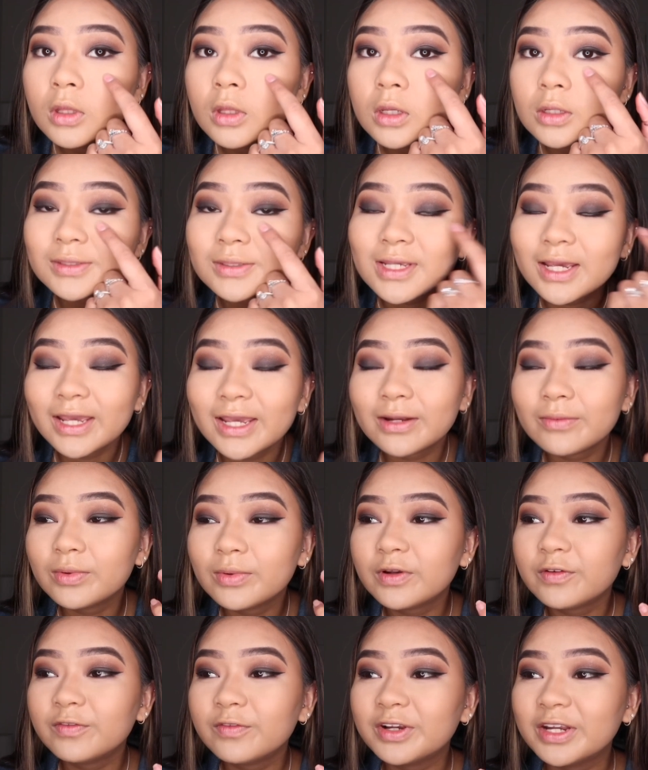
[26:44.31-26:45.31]
because I had a
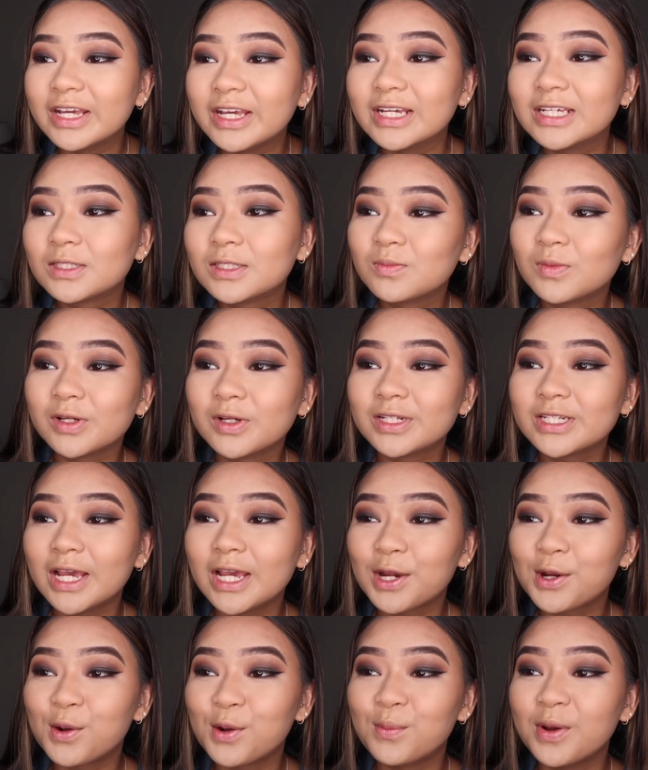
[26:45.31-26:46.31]
bit of an eczema
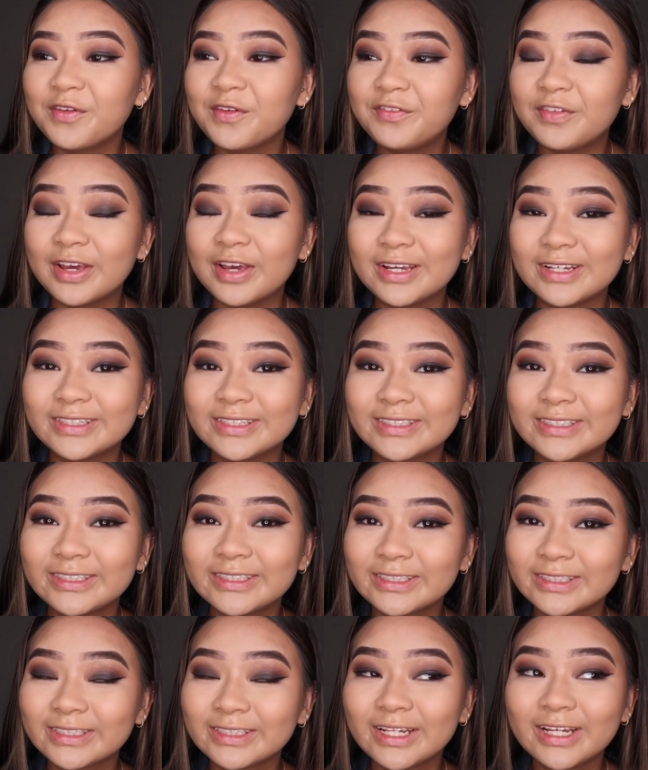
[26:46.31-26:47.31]
attack on my
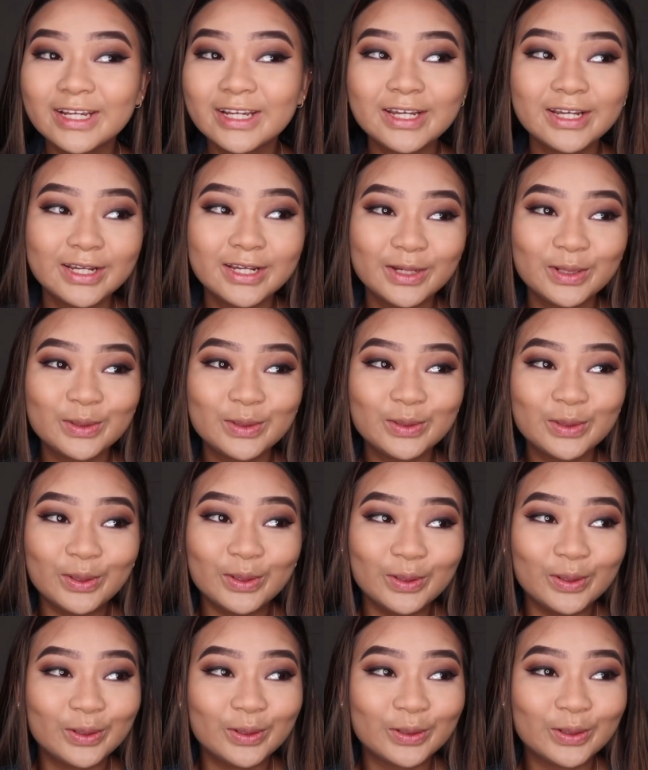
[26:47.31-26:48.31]
face
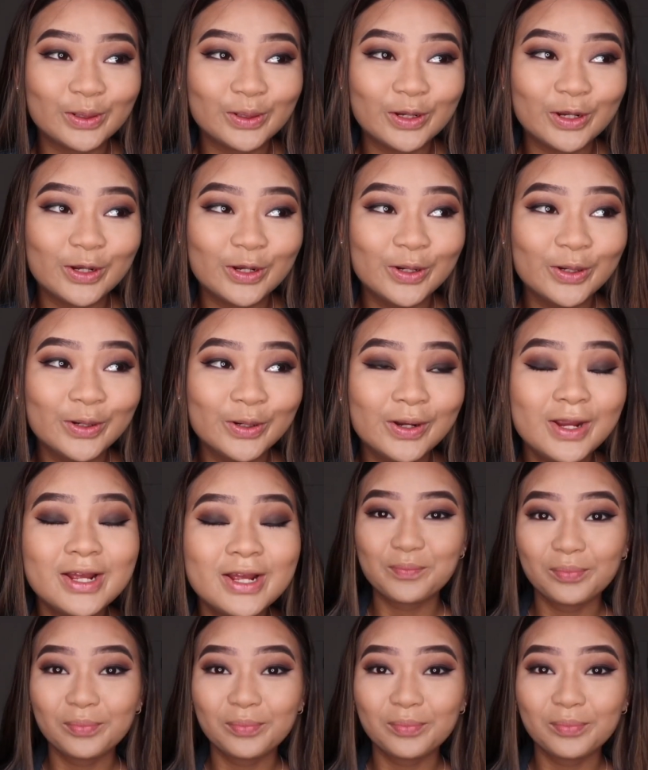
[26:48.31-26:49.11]
not long ago.